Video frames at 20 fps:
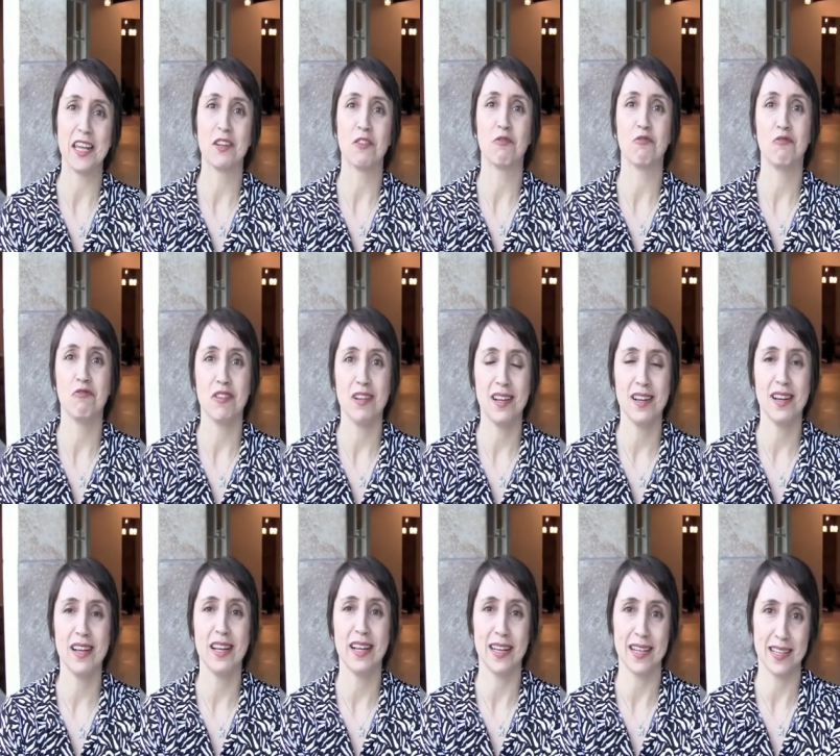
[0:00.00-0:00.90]
it
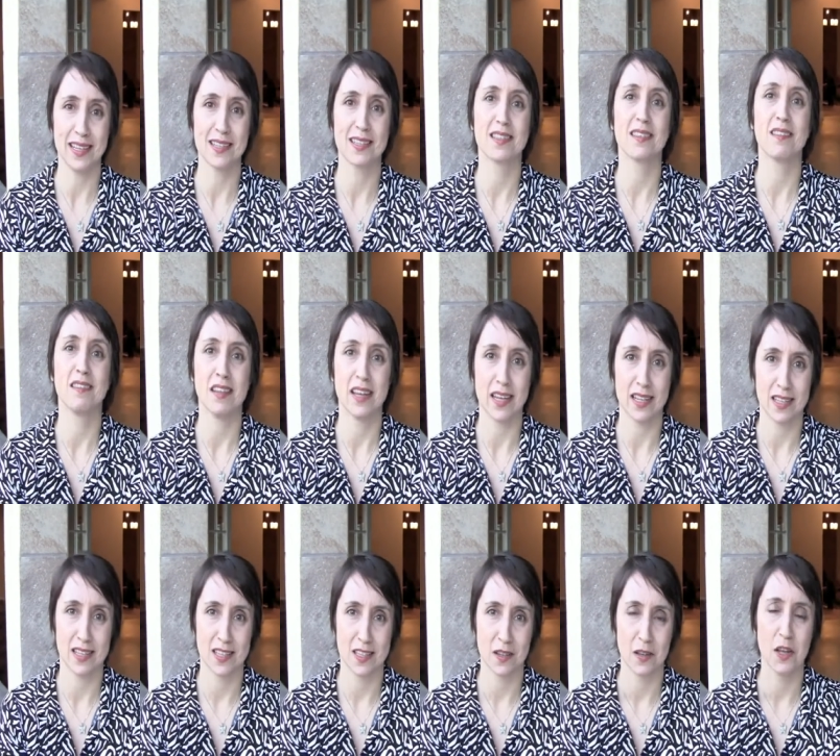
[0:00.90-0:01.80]
really is
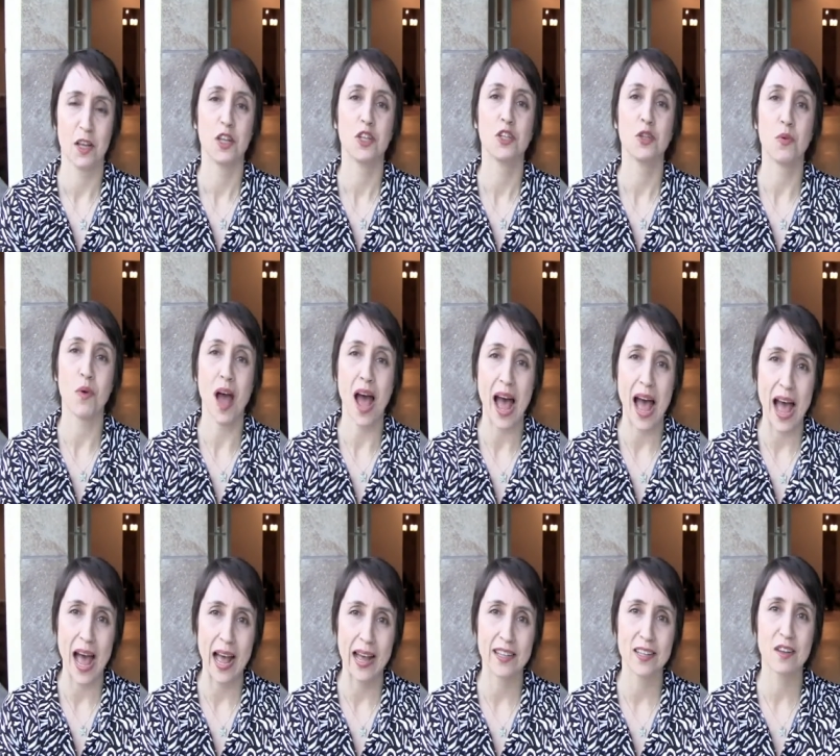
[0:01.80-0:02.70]
this to
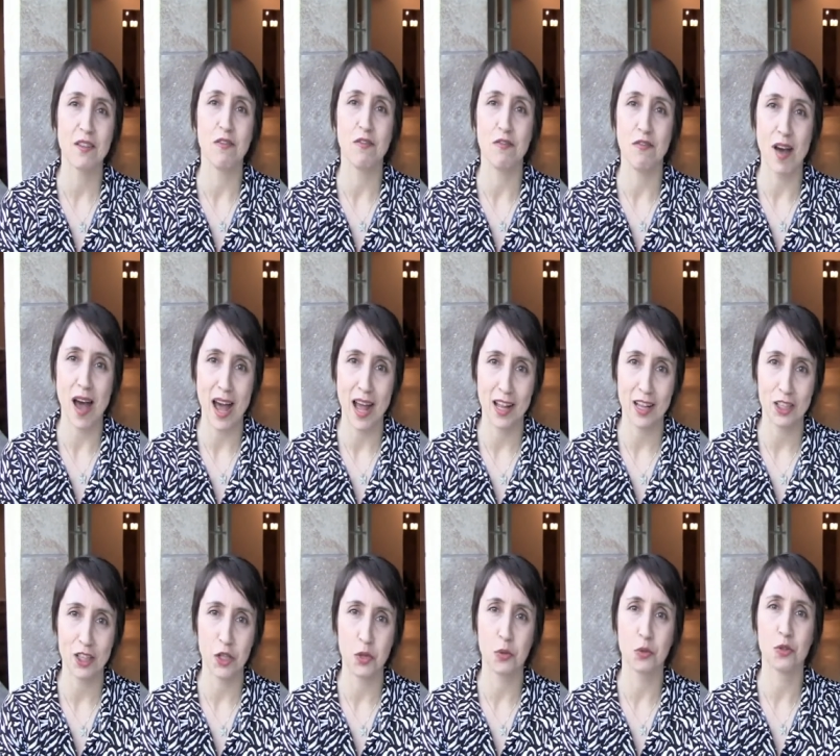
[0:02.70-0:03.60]
add
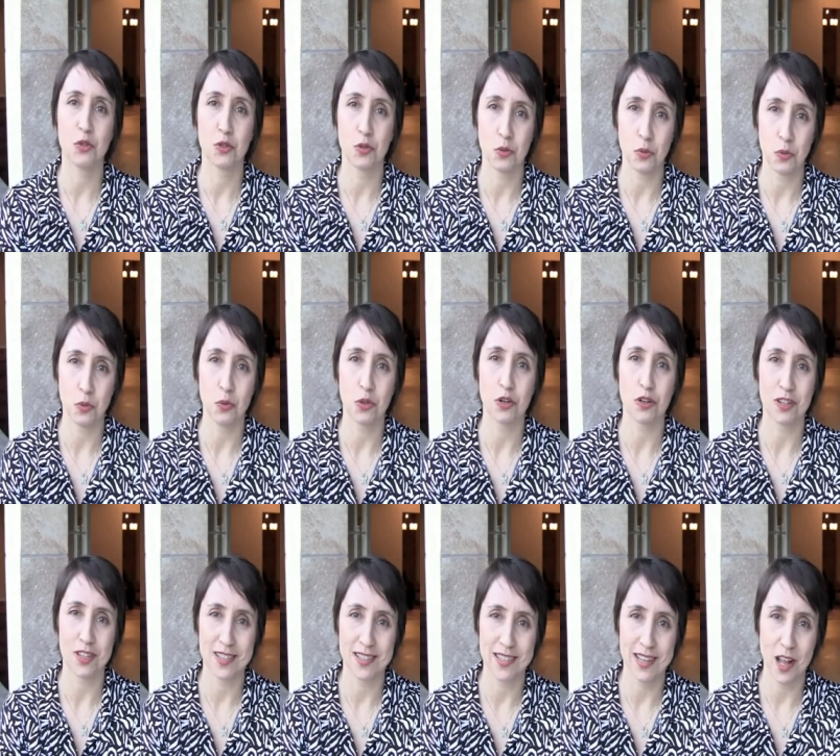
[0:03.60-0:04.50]
value to
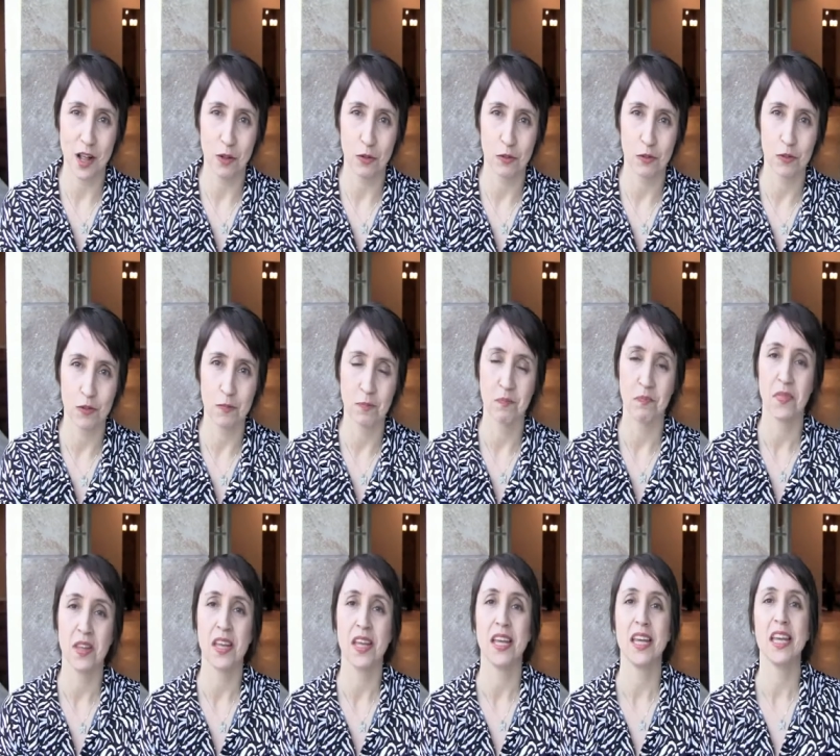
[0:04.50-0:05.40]
yourself.
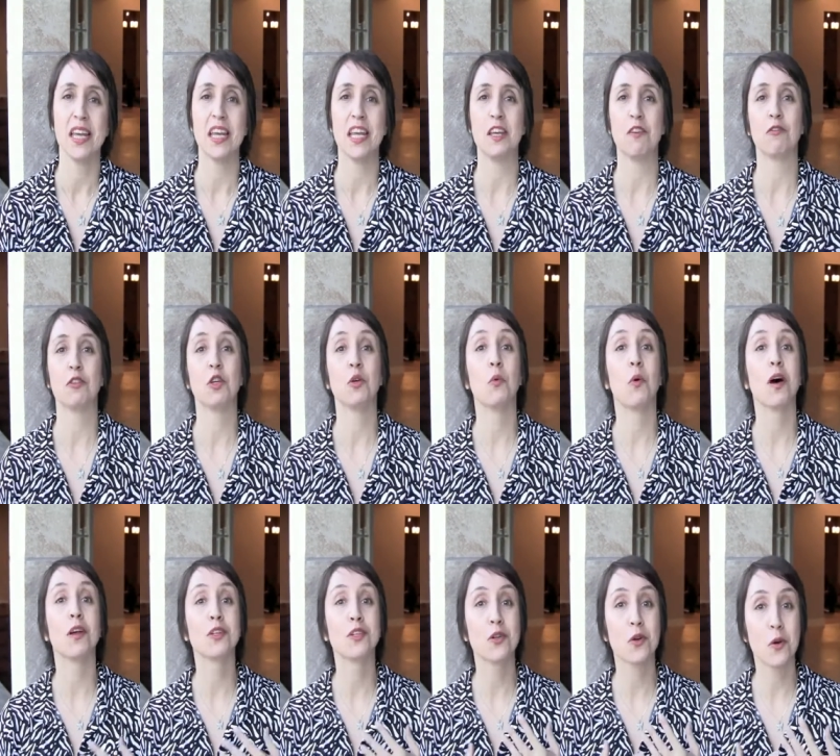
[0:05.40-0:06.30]
If you
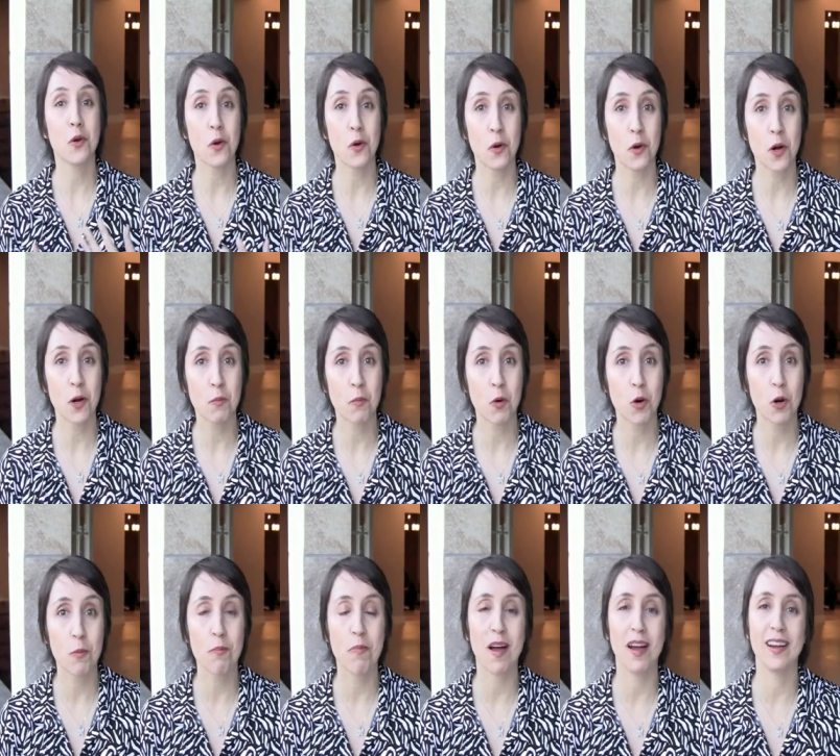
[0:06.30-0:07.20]
want to earn
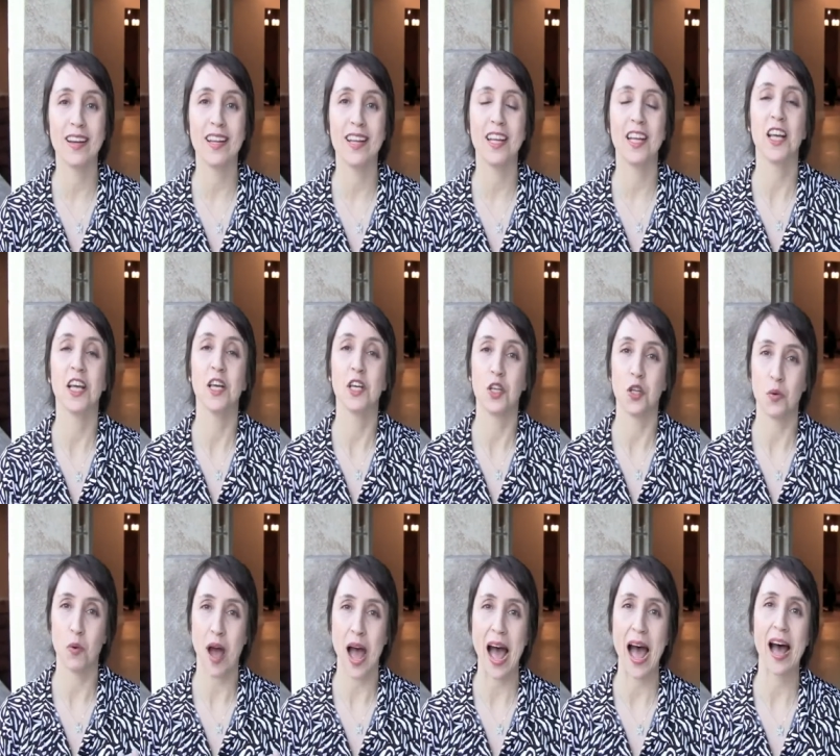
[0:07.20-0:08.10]
more money,
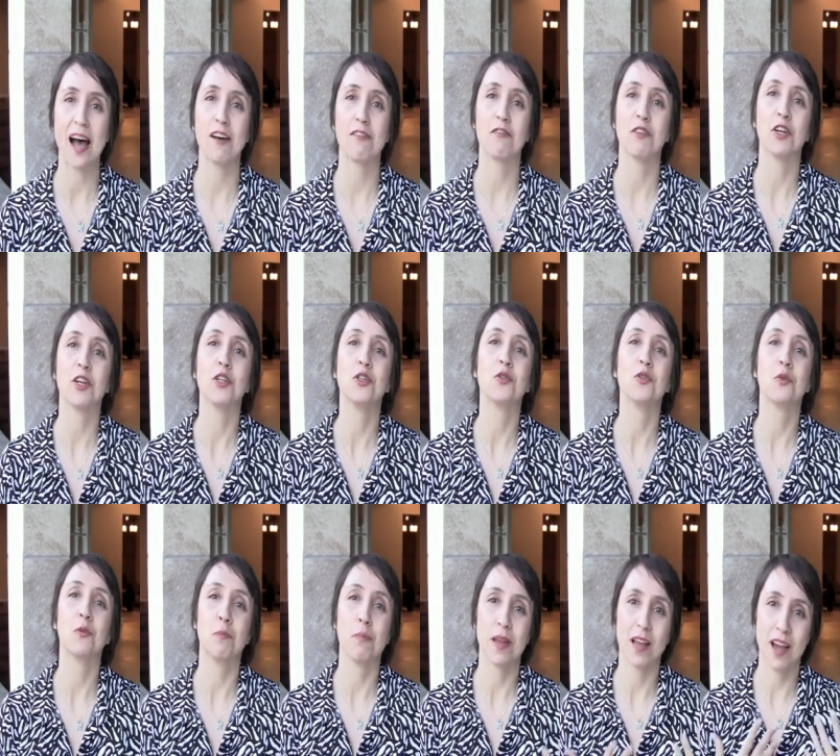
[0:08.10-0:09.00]
you have
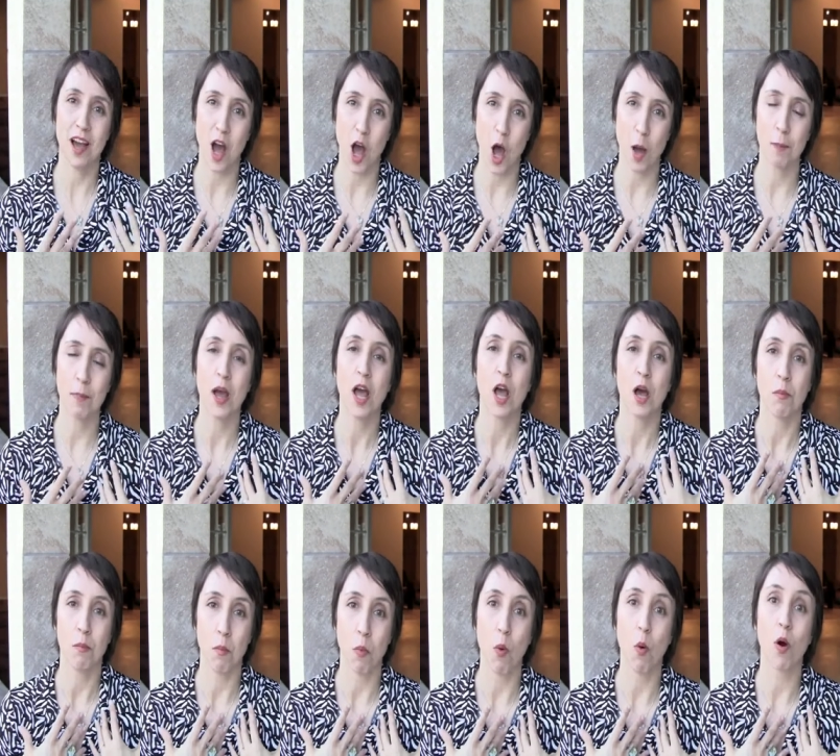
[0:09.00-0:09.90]
to become
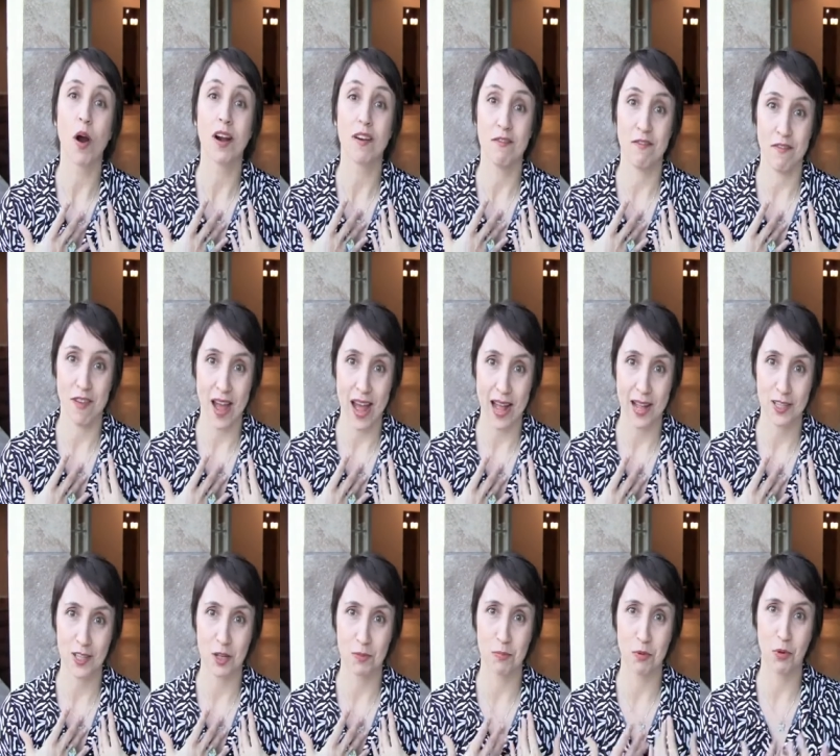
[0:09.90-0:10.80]
more
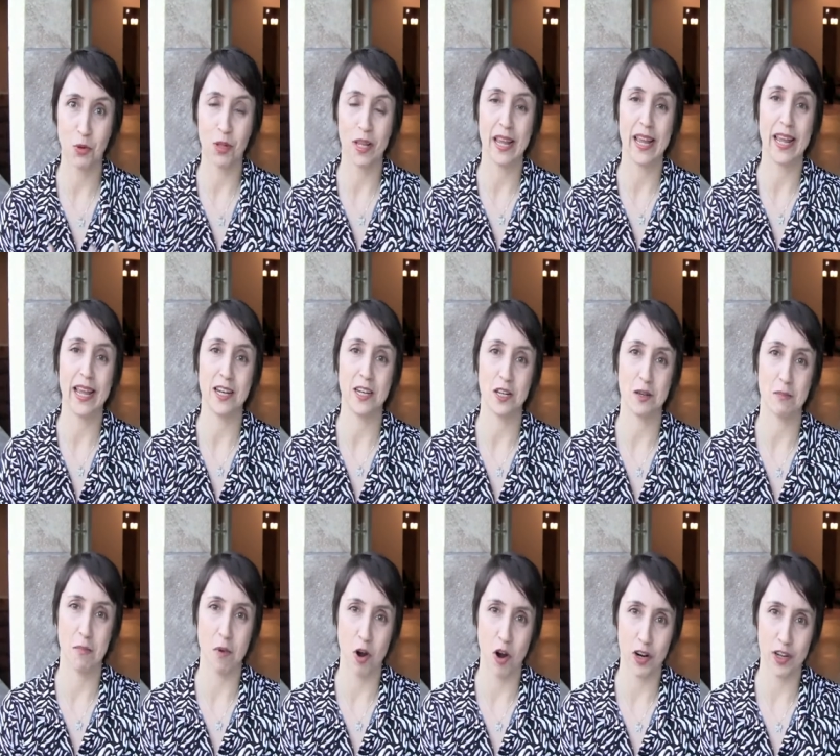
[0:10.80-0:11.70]
valuable in
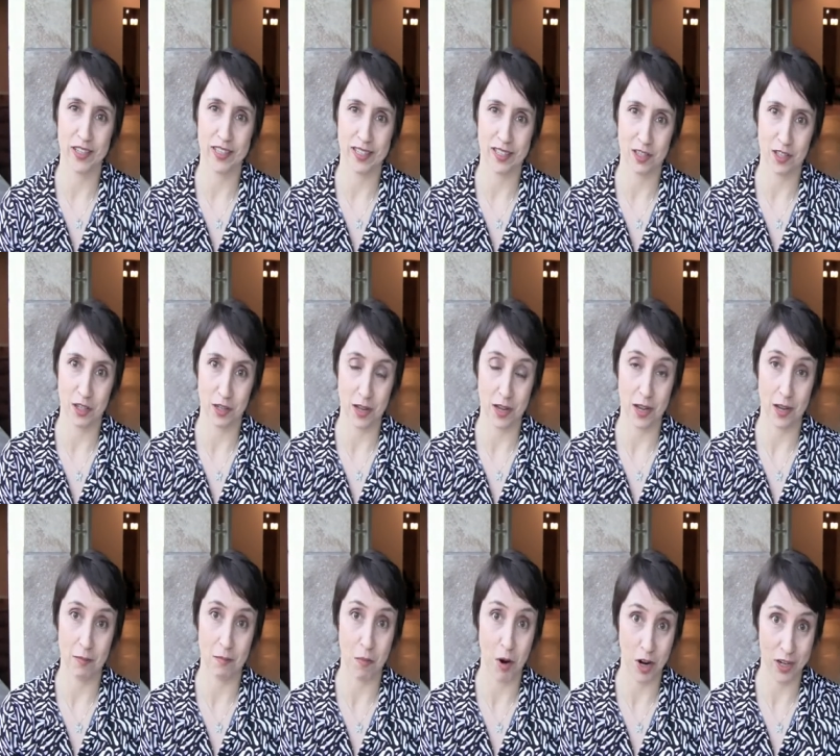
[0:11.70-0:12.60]
the market,
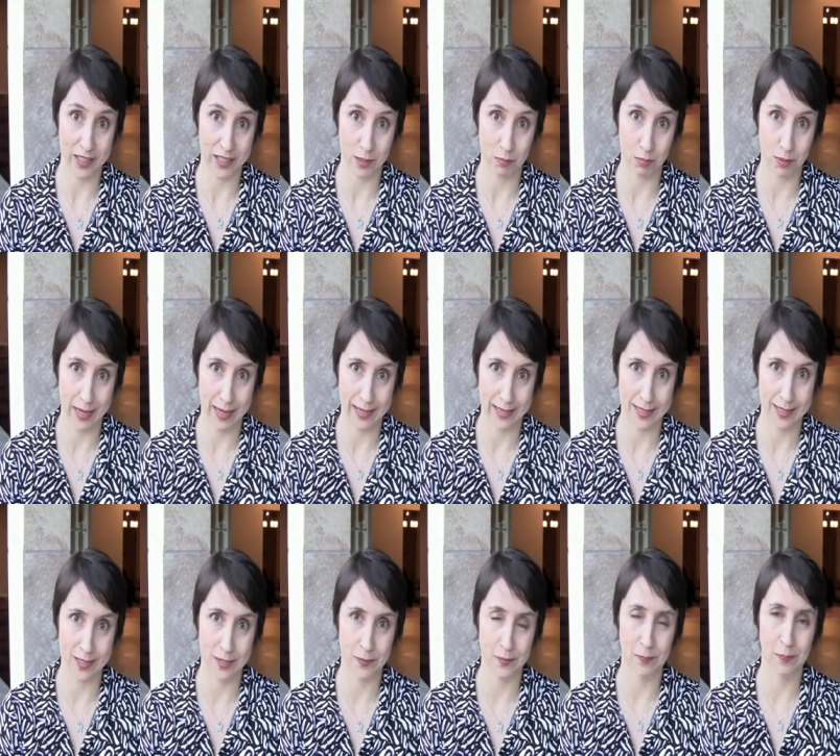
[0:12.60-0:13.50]
uh,
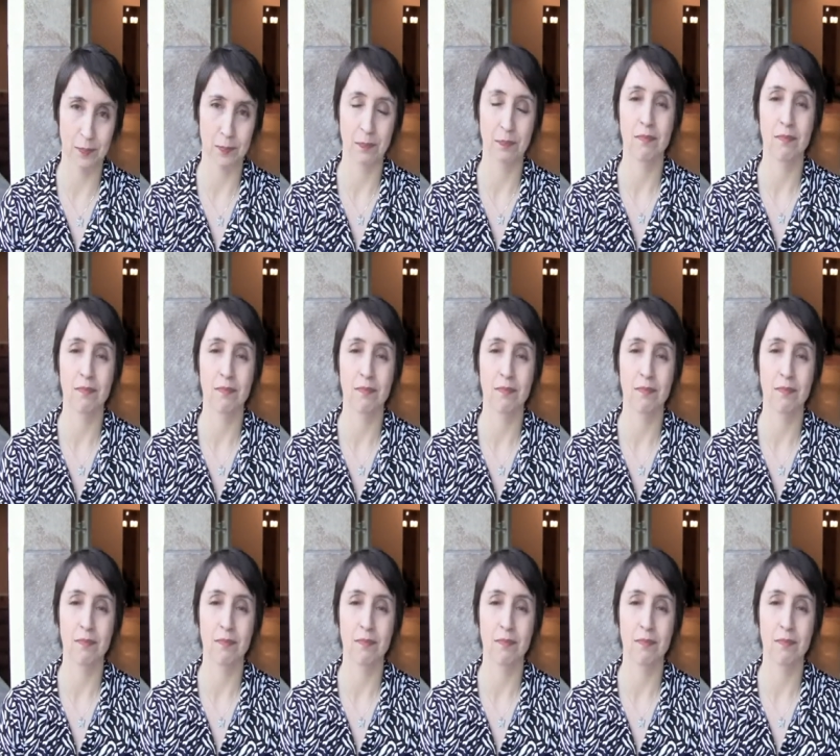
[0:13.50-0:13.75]
marketplace.